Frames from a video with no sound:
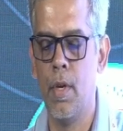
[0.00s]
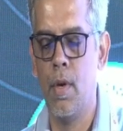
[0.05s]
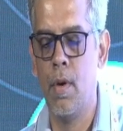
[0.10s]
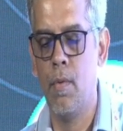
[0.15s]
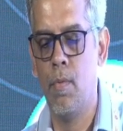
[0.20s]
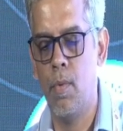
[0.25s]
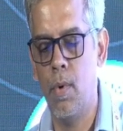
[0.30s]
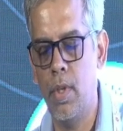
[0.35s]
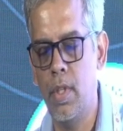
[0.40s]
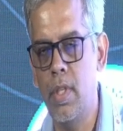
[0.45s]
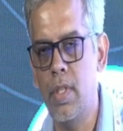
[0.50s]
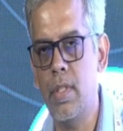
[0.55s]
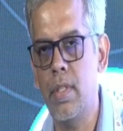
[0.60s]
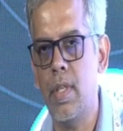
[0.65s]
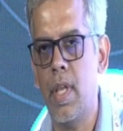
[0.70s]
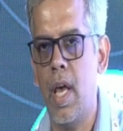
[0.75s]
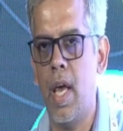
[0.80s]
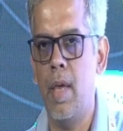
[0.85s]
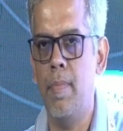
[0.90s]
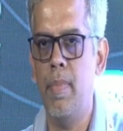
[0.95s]
What
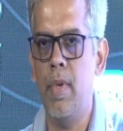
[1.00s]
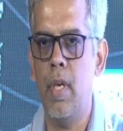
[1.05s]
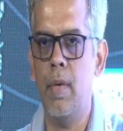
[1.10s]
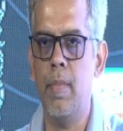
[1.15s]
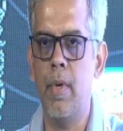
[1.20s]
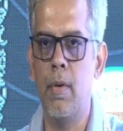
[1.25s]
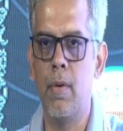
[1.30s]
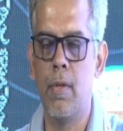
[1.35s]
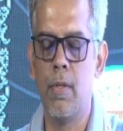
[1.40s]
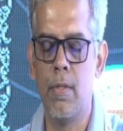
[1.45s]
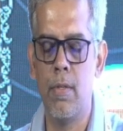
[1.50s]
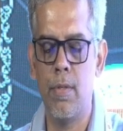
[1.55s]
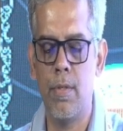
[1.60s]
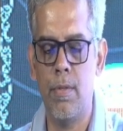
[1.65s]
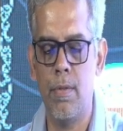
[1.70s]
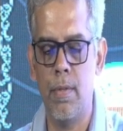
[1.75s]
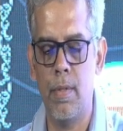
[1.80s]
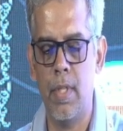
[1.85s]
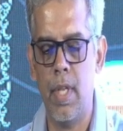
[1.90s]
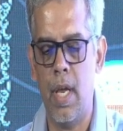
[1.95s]
this IPMA also
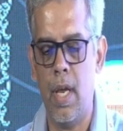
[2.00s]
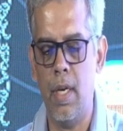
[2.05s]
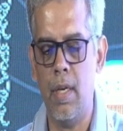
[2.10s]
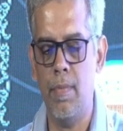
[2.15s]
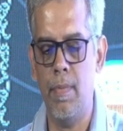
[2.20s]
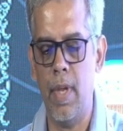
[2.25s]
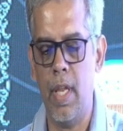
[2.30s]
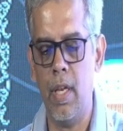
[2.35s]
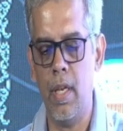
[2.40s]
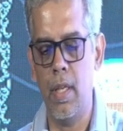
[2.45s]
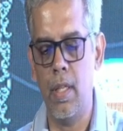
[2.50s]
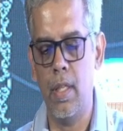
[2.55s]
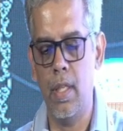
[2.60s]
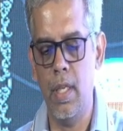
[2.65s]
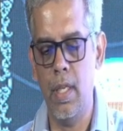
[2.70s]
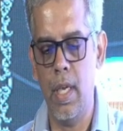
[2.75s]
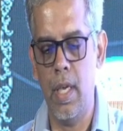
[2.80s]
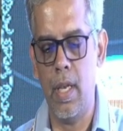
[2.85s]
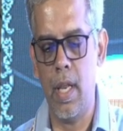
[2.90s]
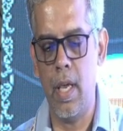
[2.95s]
showed that when
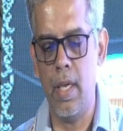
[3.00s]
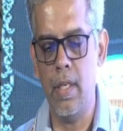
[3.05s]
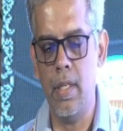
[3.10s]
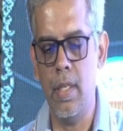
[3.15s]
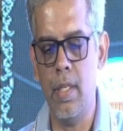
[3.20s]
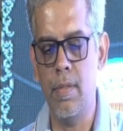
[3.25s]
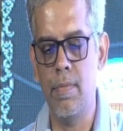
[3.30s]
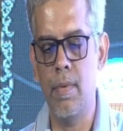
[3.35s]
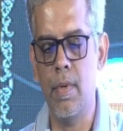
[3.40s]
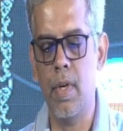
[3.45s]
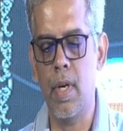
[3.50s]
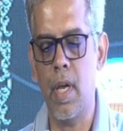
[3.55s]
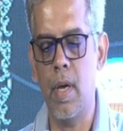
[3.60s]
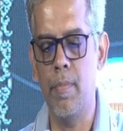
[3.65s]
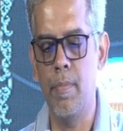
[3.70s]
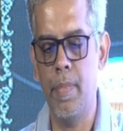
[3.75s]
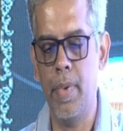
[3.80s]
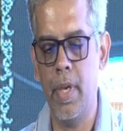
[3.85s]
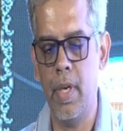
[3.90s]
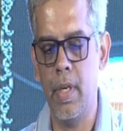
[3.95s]
the NITs were
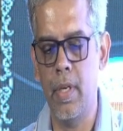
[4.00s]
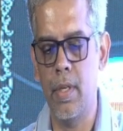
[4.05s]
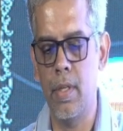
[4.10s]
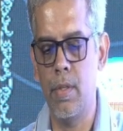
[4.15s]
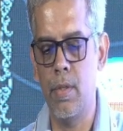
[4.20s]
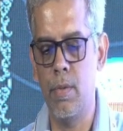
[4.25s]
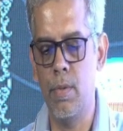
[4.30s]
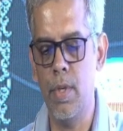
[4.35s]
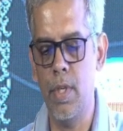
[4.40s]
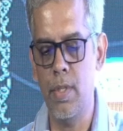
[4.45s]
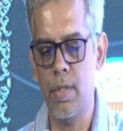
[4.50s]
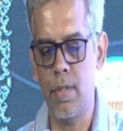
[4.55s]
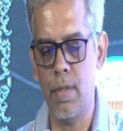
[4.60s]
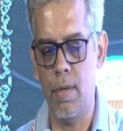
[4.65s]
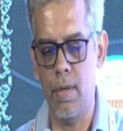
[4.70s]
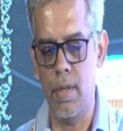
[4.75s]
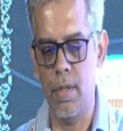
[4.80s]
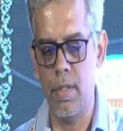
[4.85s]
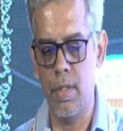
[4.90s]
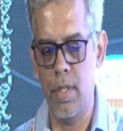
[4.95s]
compared to
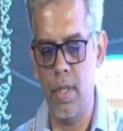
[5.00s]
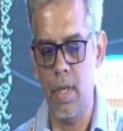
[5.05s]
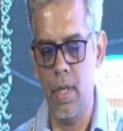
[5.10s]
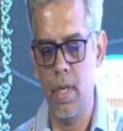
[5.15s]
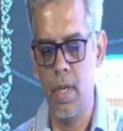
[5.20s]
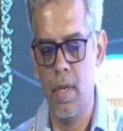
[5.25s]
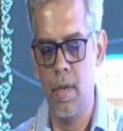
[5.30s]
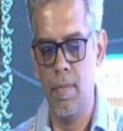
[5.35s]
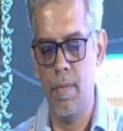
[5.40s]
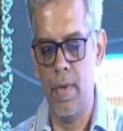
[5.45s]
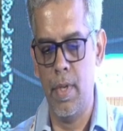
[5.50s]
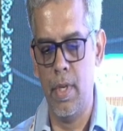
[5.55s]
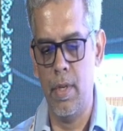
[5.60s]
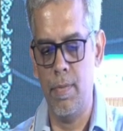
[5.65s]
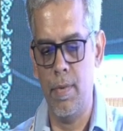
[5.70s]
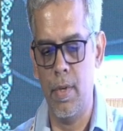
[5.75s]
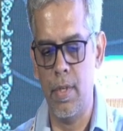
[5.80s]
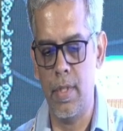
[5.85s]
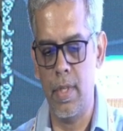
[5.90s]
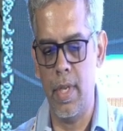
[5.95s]
histology, whether it
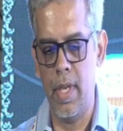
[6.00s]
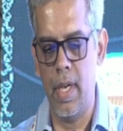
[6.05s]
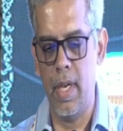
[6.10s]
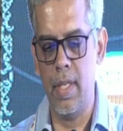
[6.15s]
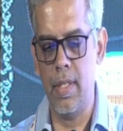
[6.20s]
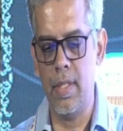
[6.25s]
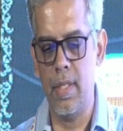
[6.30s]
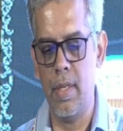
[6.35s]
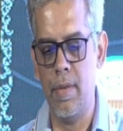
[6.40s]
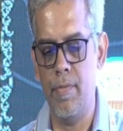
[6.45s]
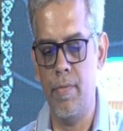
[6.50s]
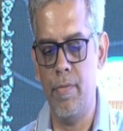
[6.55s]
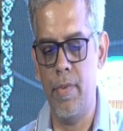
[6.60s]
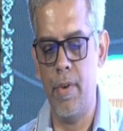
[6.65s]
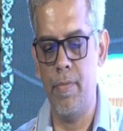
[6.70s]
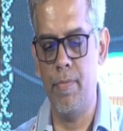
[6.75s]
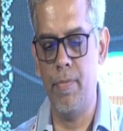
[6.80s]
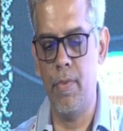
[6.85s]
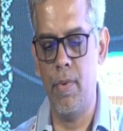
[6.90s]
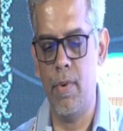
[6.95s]
was LSM,
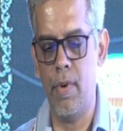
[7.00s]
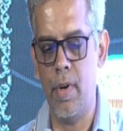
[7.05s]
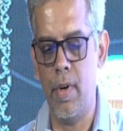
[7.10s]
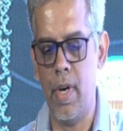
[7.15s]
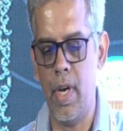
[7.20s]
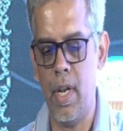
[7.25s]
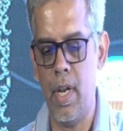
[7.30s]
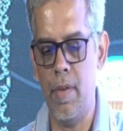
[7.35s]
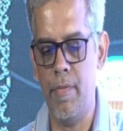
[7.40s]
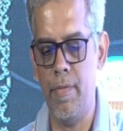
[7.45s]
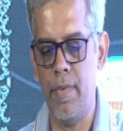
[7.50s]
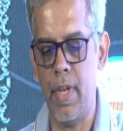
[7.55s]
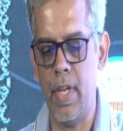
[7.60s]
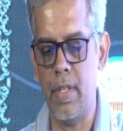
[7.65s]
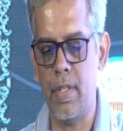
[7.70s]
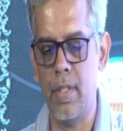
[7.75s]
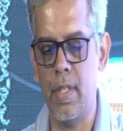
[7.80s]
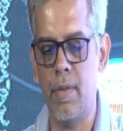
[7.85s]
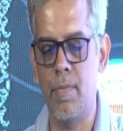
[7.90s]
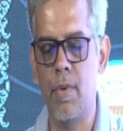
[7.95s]
FIB4 or
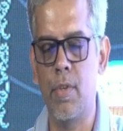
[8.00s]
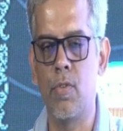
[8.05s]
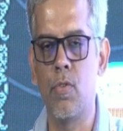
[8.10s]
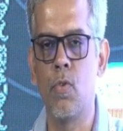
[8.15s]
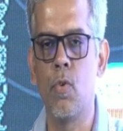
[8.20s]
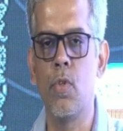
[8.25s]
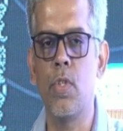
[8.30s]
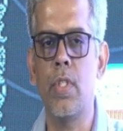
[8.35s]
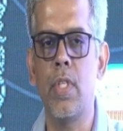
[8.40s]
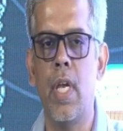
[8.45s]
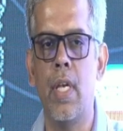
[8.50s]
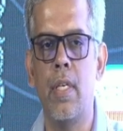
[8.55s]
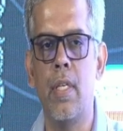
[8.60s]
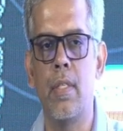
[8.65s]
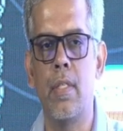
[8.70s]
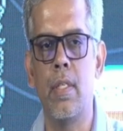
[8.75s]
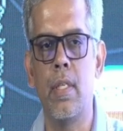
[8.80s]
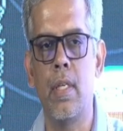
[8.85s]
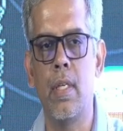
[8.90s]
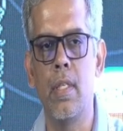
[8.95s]
NFS, there was no
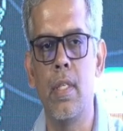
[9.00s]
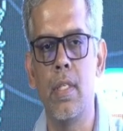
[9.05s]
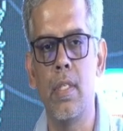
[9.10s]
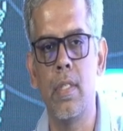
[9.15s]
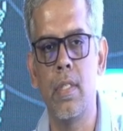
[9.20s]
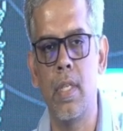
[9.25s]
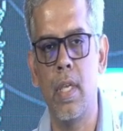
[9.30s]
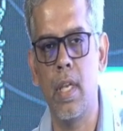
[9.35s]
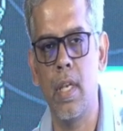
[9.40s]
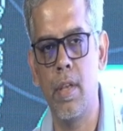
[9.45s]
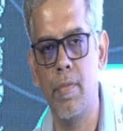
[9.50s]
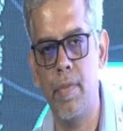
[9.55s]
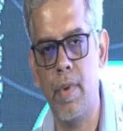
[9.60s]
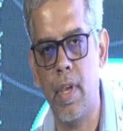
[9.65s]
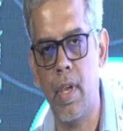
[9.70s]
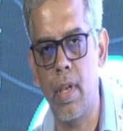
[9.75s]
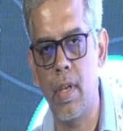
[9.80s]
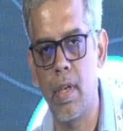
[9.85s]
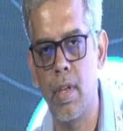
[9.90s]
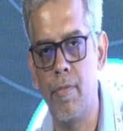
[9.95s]
statistical
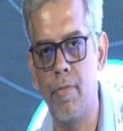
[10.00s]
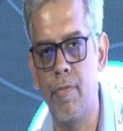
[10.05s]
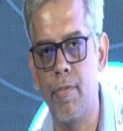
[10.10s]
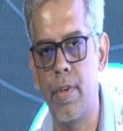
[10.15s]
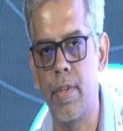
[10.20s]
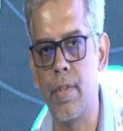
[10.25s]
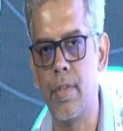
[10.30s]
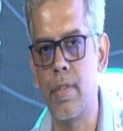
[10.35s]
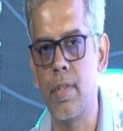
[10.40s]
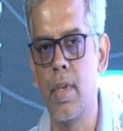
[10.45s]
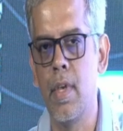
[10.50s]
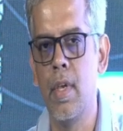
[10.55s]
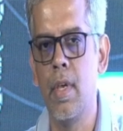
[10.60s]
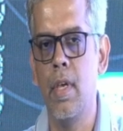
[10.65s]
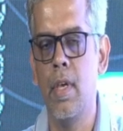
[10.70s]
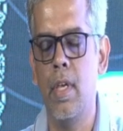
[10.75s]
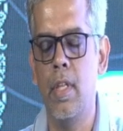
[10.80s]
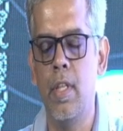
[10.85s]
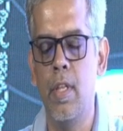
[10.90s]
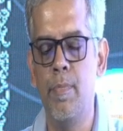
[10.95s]
significant difference
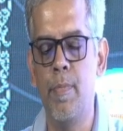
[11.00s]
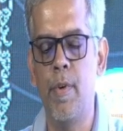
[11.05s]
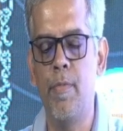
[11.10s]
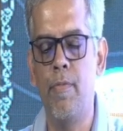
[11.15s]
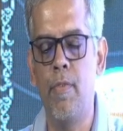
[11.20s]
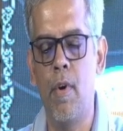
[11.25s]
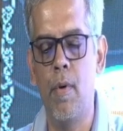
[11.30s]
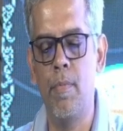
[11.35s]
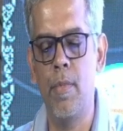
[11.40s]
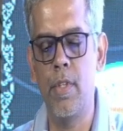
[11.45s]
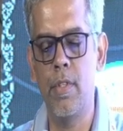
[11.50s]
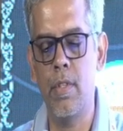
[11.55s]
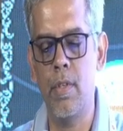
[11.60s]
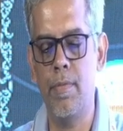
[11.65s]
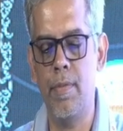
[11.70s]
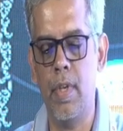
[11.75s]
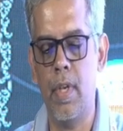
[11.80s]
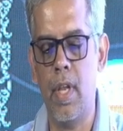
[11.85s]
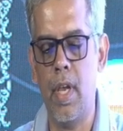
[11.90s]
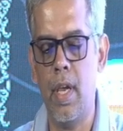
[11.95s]
in the performance
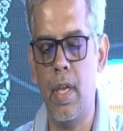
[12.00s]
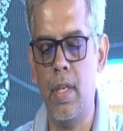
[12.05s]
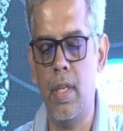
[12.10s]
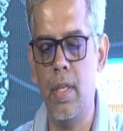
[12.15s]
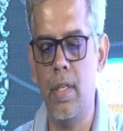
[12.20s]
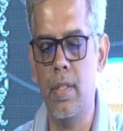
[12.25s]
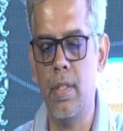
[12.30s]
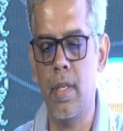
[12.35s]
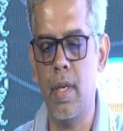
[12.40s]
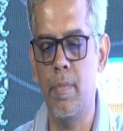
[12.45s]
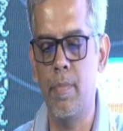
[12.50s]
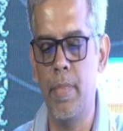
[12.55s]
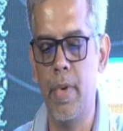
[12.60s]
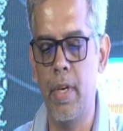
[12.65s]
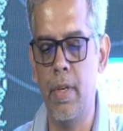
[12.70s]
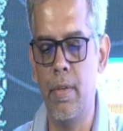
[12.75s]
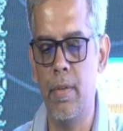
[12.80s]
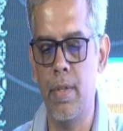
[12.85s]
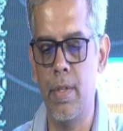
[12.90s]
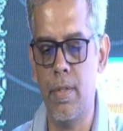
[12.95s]
of NITs
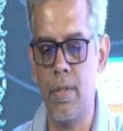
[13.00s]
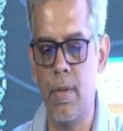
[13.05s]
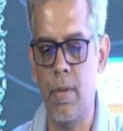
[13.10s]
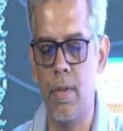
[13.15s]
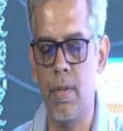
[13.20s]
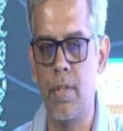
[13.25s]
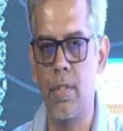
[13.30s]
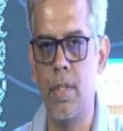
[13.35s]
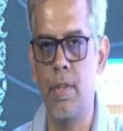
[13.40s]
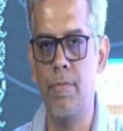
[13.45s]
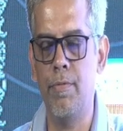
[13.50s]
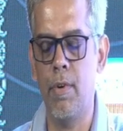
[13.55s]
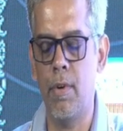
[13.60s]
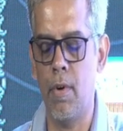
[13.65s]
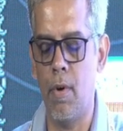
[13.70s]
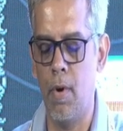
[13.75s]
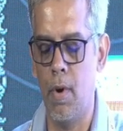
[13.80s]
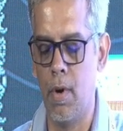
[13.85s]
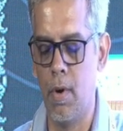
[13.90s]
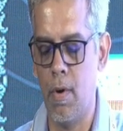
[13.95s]
compared to histology for
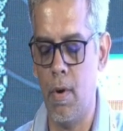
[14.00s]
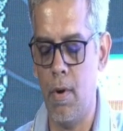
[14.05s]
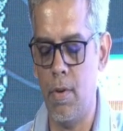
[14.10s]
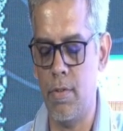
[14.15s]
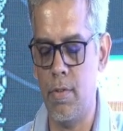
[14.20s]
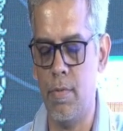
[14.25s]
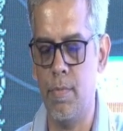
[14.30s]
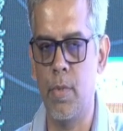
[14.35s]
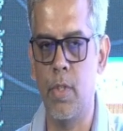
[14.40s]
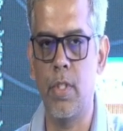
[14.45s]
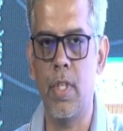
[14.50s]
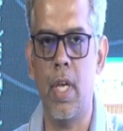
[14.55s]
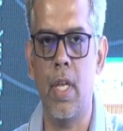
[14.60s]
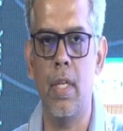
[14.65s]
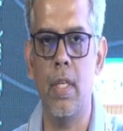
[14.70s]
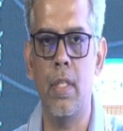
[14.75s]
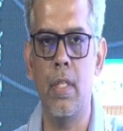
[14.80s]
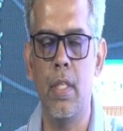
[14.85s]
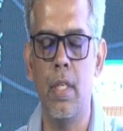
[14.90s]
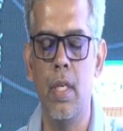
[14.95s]
all cause of
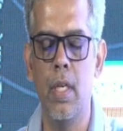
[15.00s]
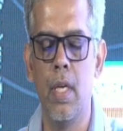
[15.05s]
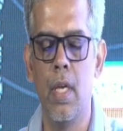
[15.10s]
mortality